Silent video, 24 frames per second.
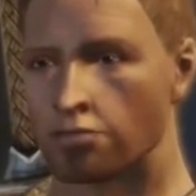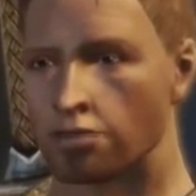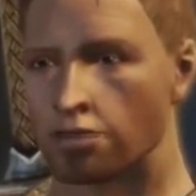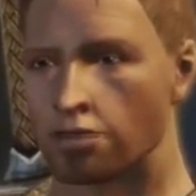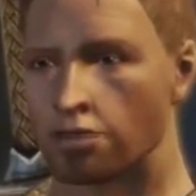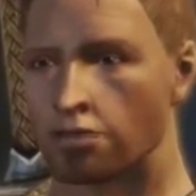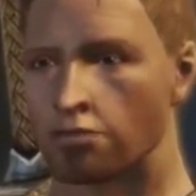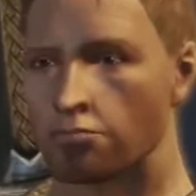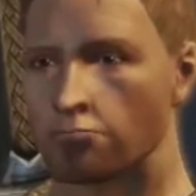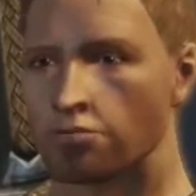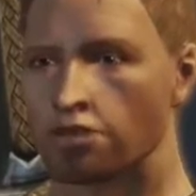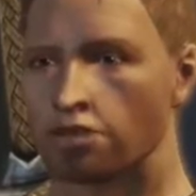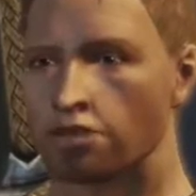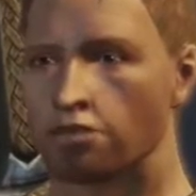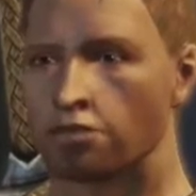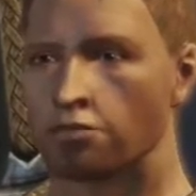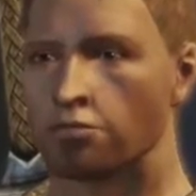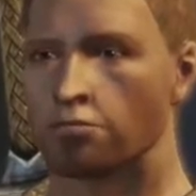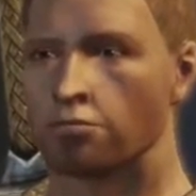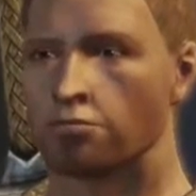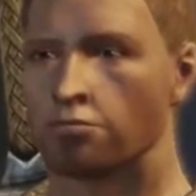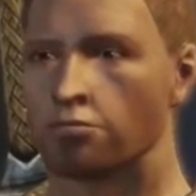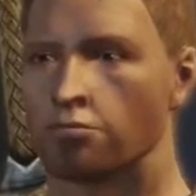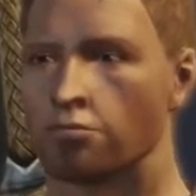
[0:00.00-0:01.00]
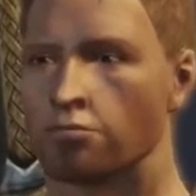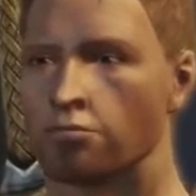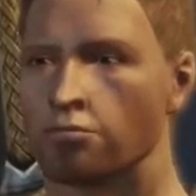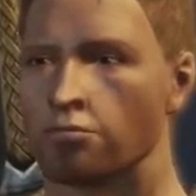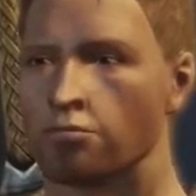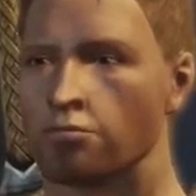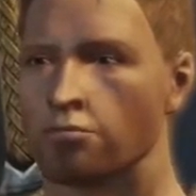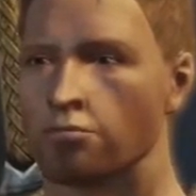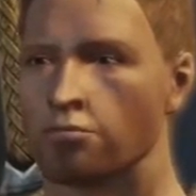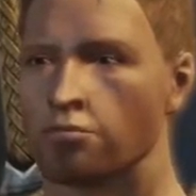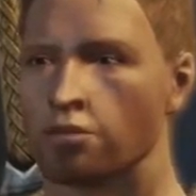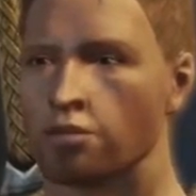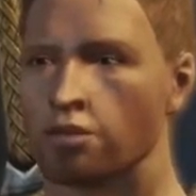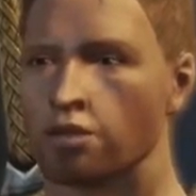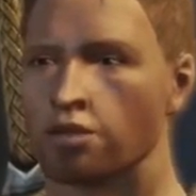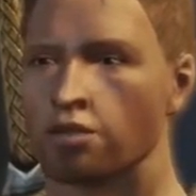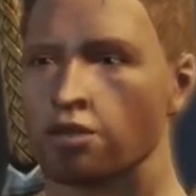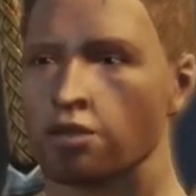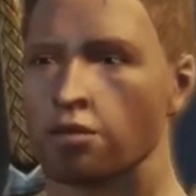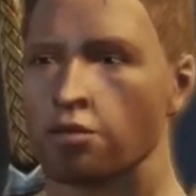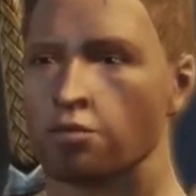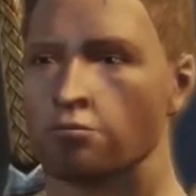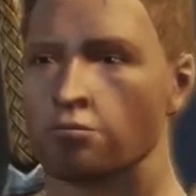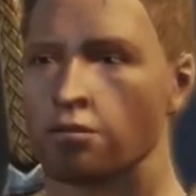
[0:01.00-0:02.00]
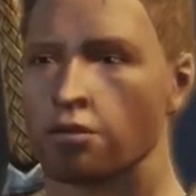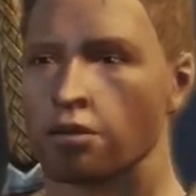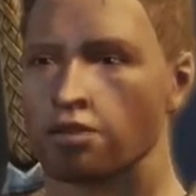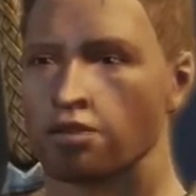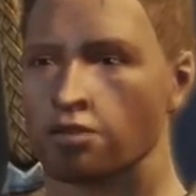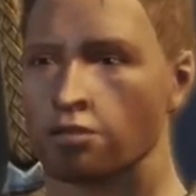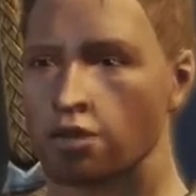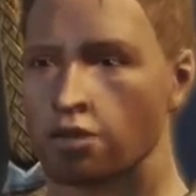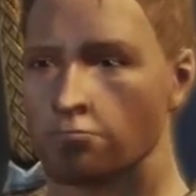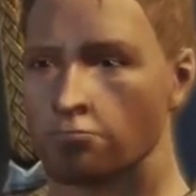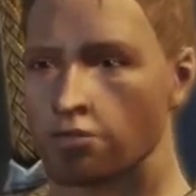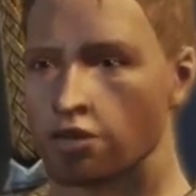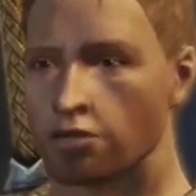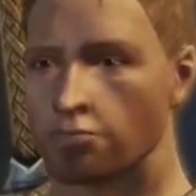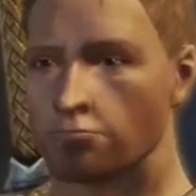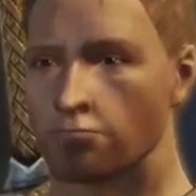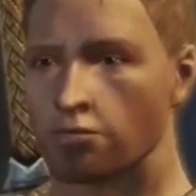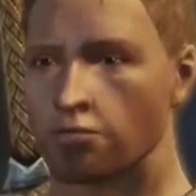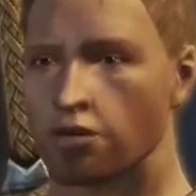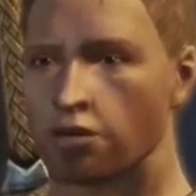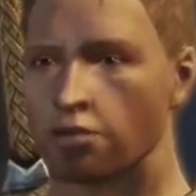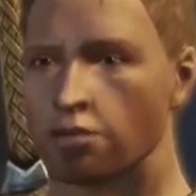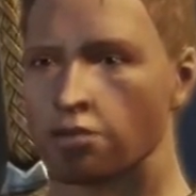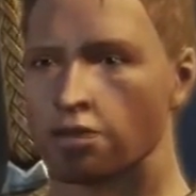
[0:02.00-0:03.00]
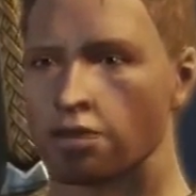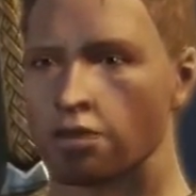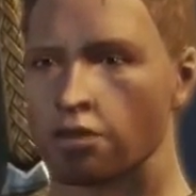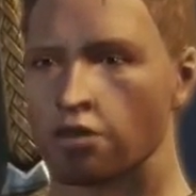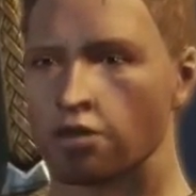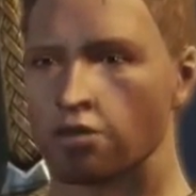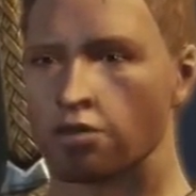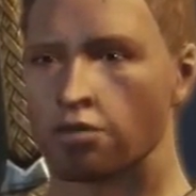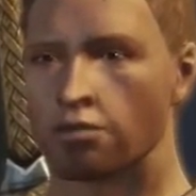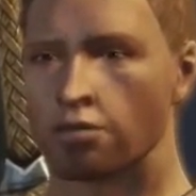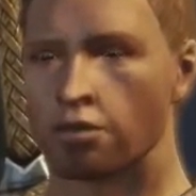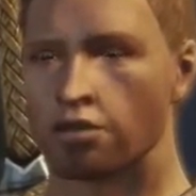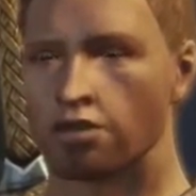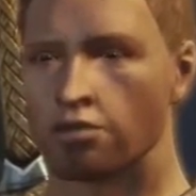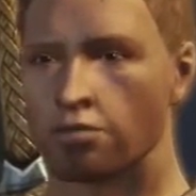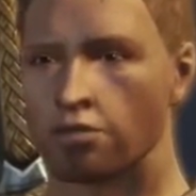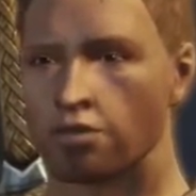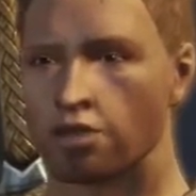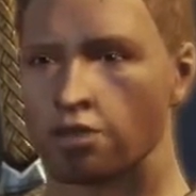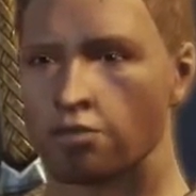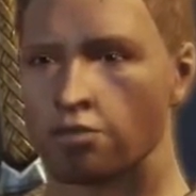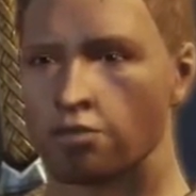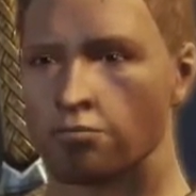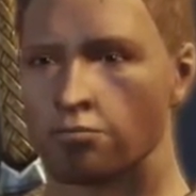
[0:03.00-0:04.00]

Tell me, did you find them as monstrous as I did?